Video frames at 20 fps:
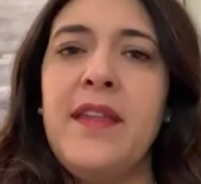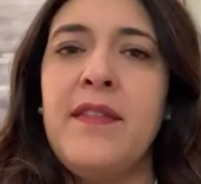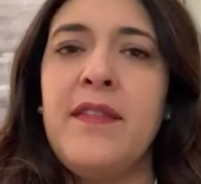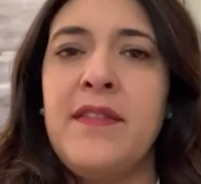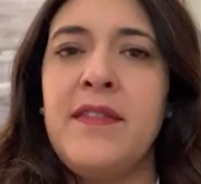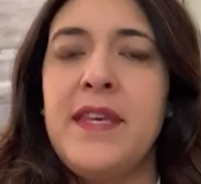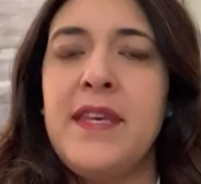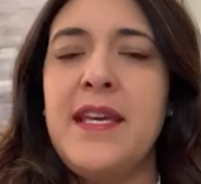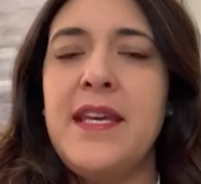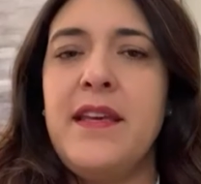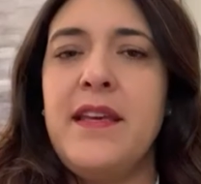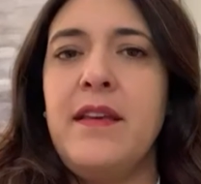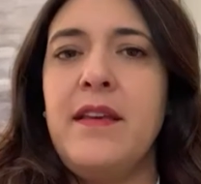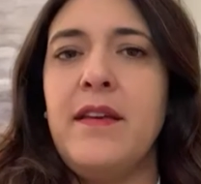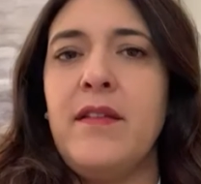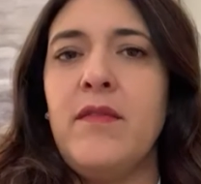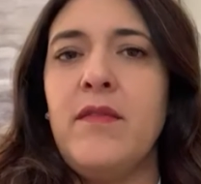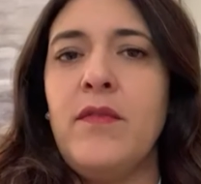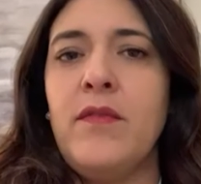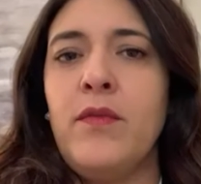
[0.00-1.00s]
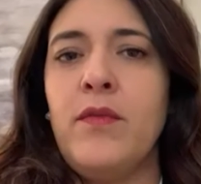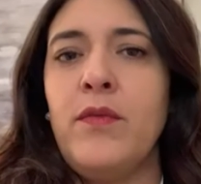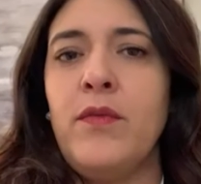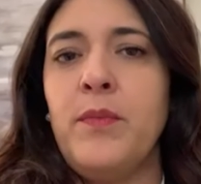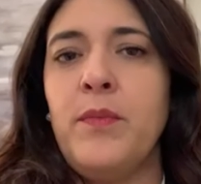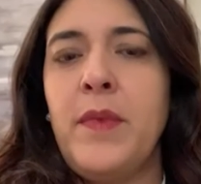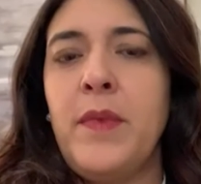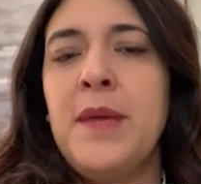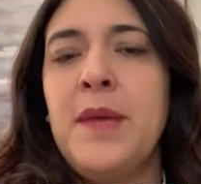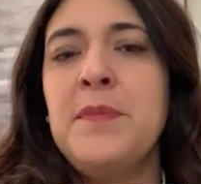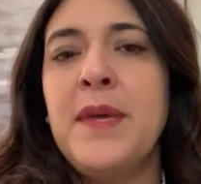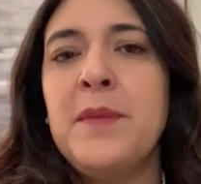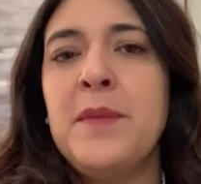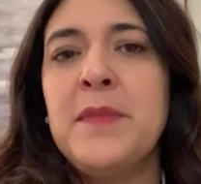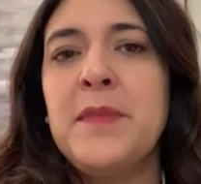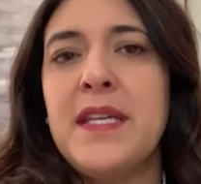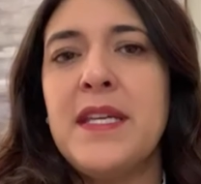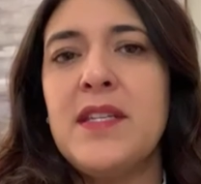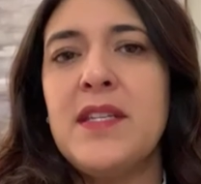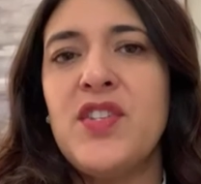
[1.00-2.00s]
the
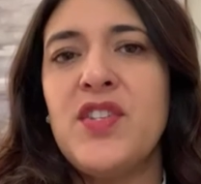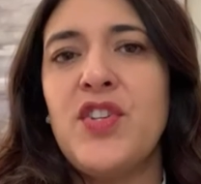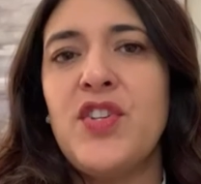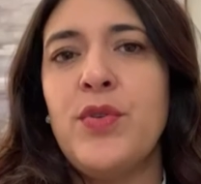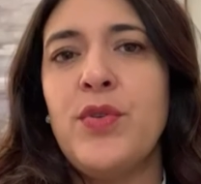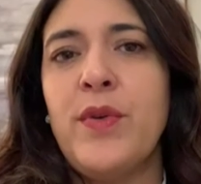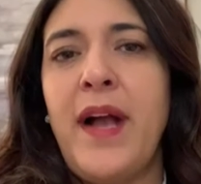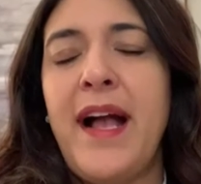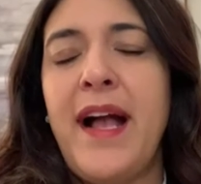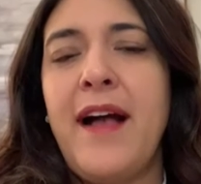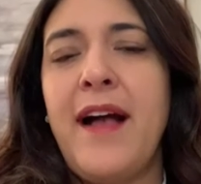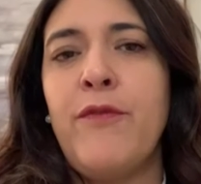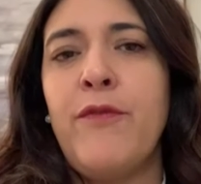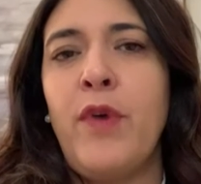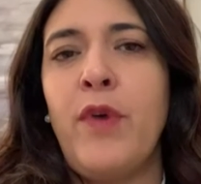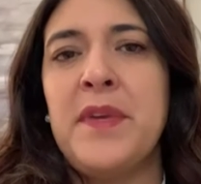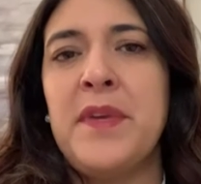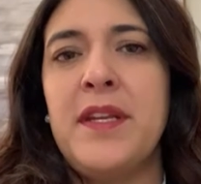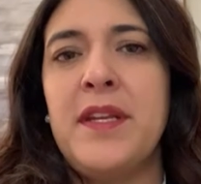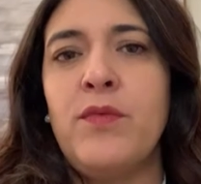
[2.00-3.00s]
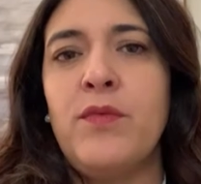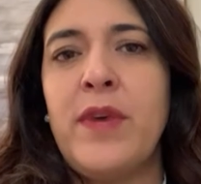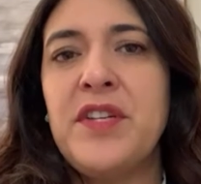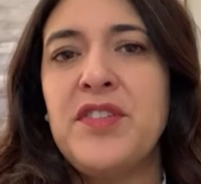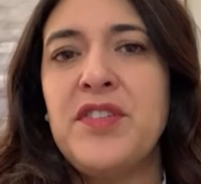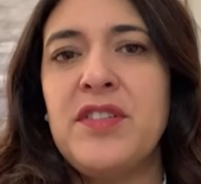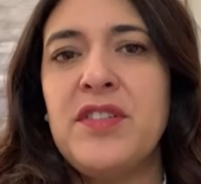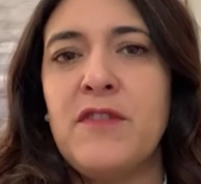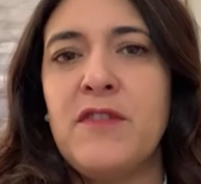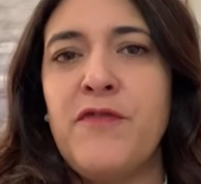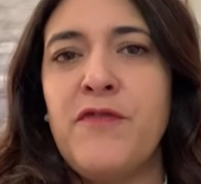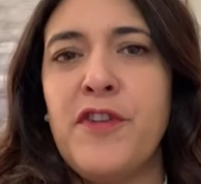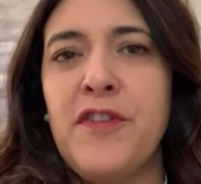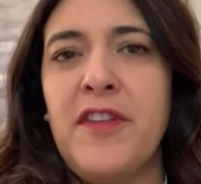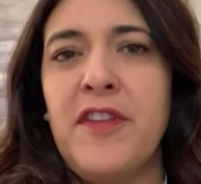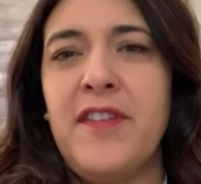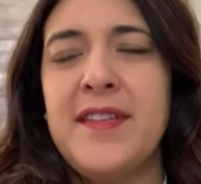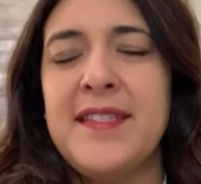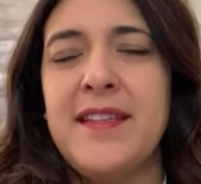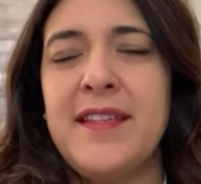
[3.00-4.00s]
amendment to have women register for
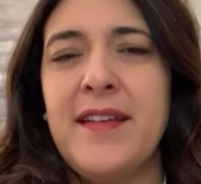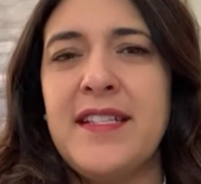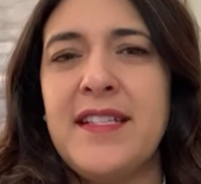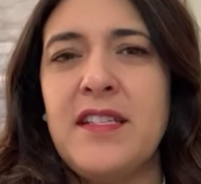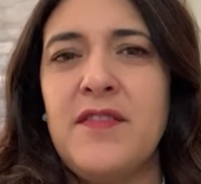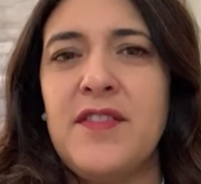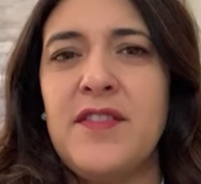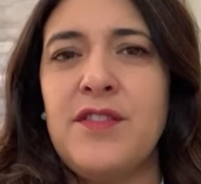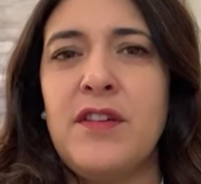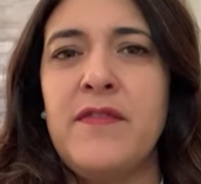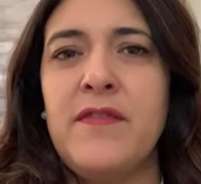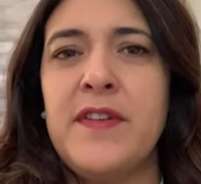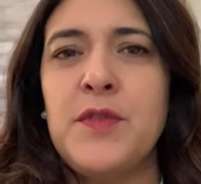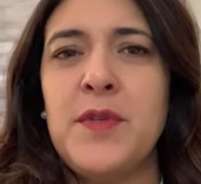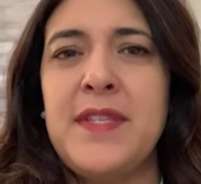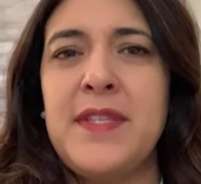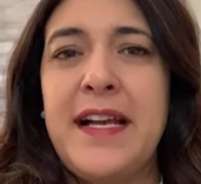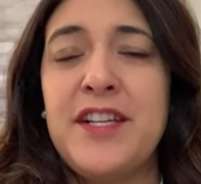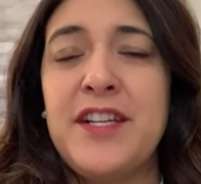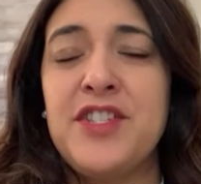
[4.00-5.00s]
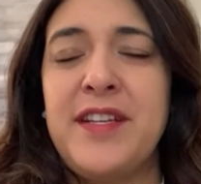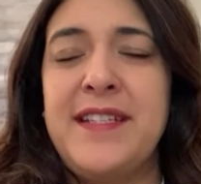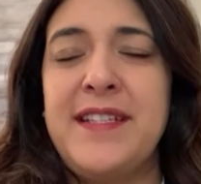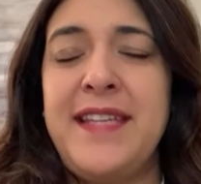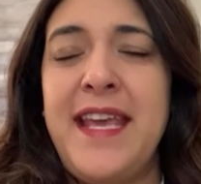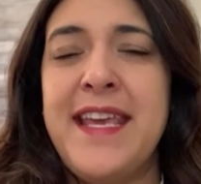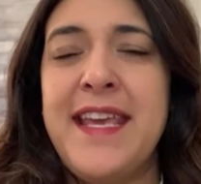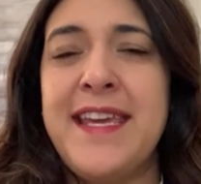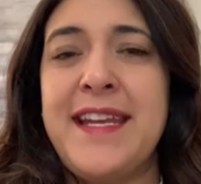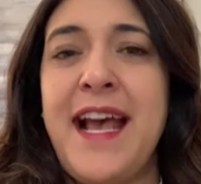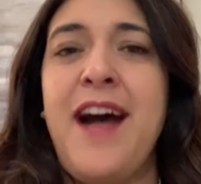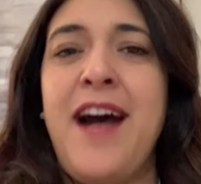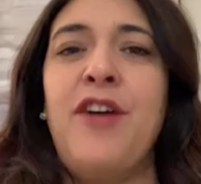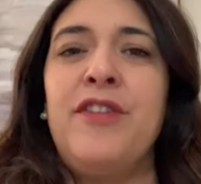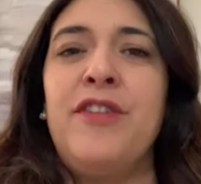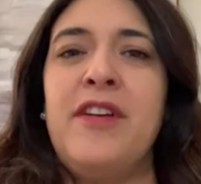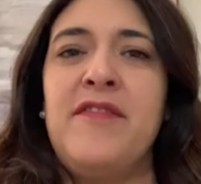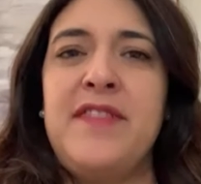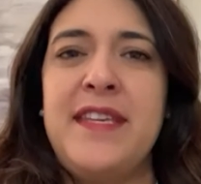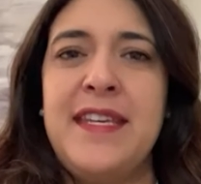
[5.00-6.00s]
the Selective Service was actually taken
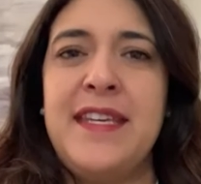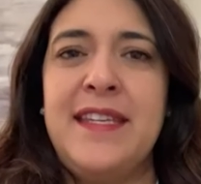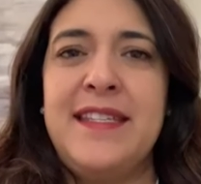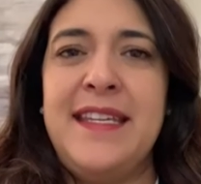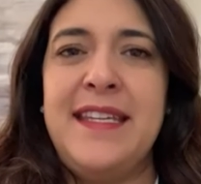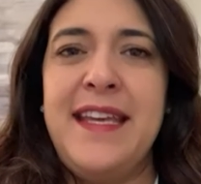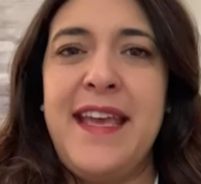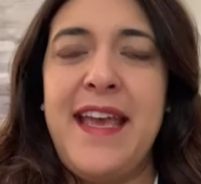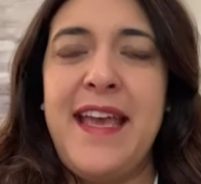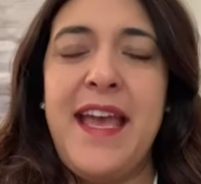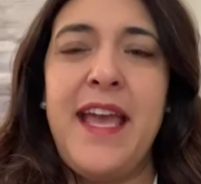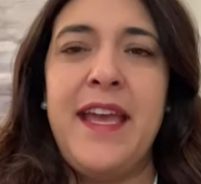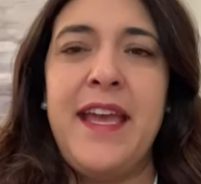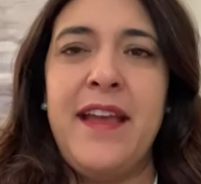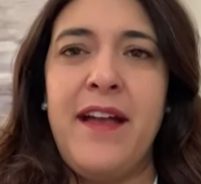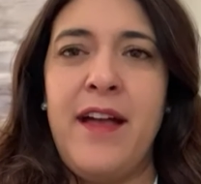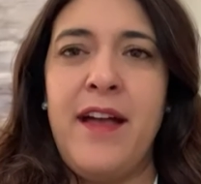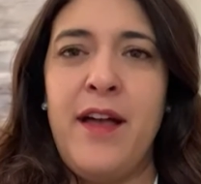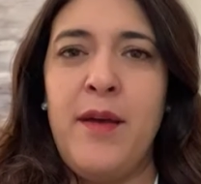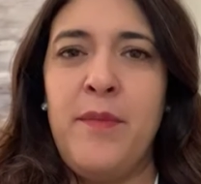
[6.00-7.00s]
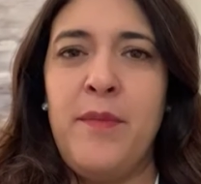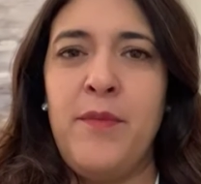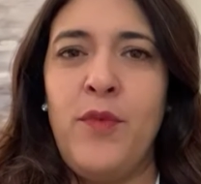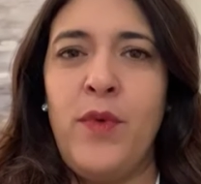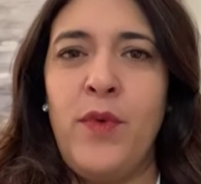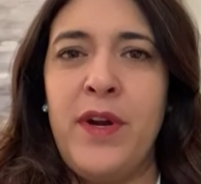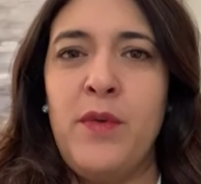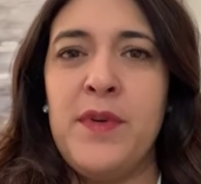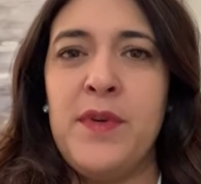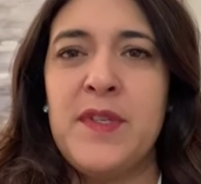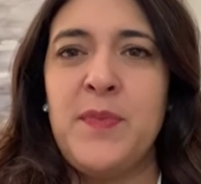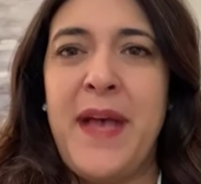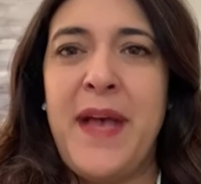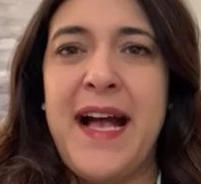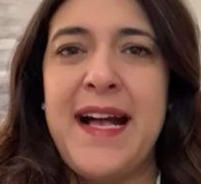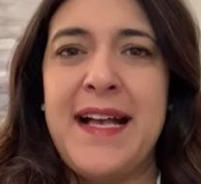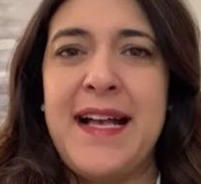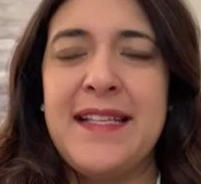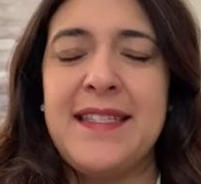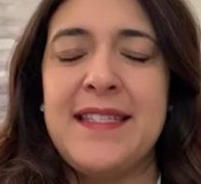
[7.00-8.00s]
out of the NDAA when it was
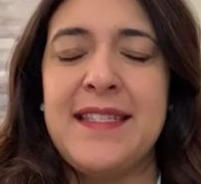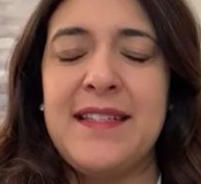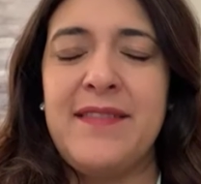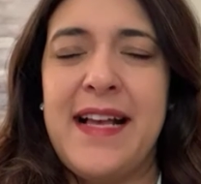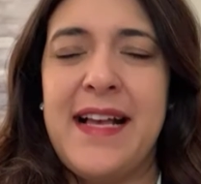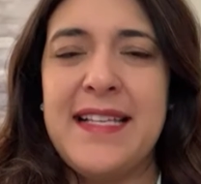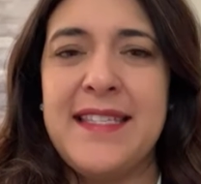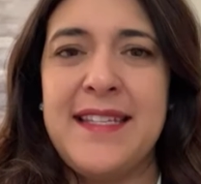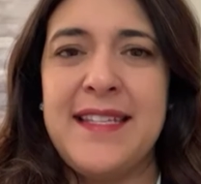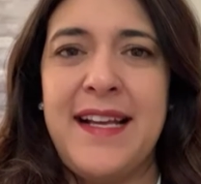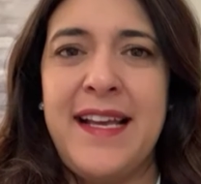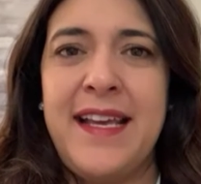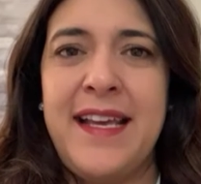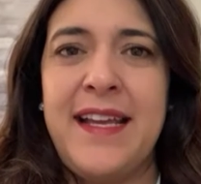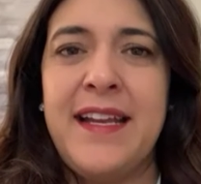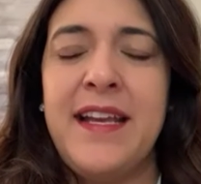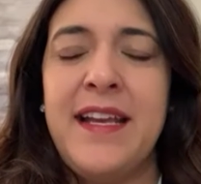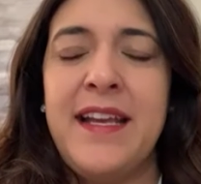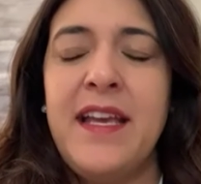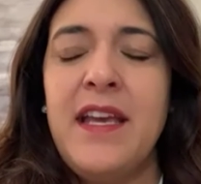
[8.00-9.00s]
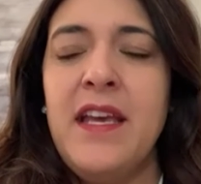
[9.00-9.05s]
passed last night.